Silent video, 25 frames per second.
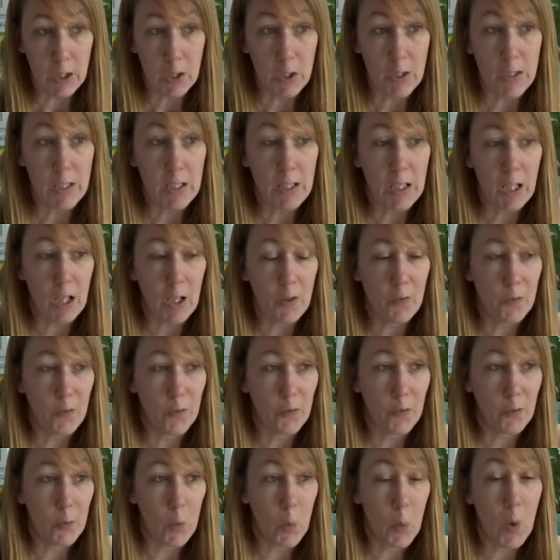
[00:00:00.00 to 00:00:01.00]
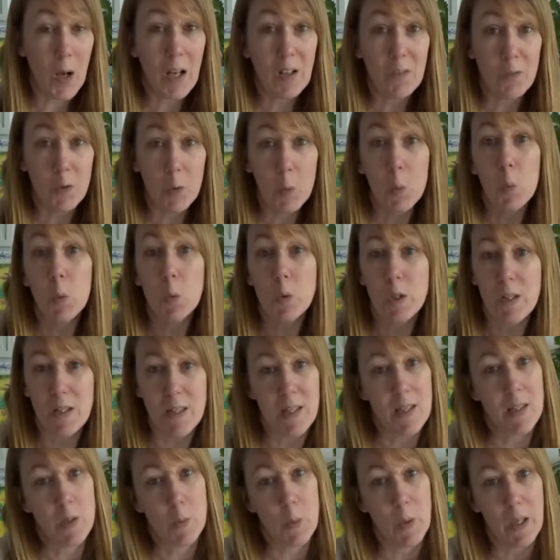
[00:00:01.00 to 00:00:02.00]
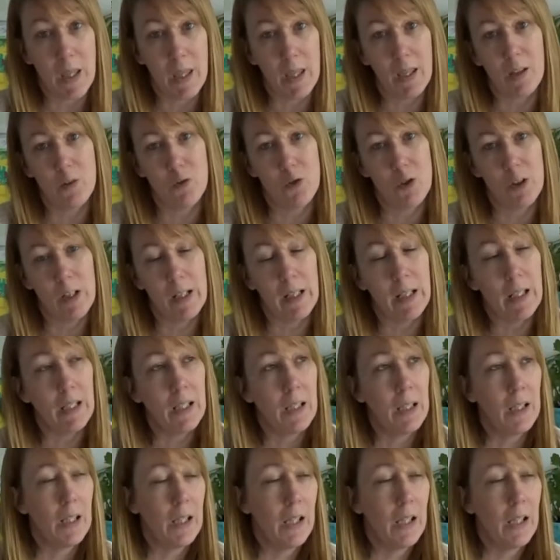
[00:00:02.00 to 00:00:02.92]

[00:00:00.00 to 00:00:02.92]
I did have quite a few orders this week actually.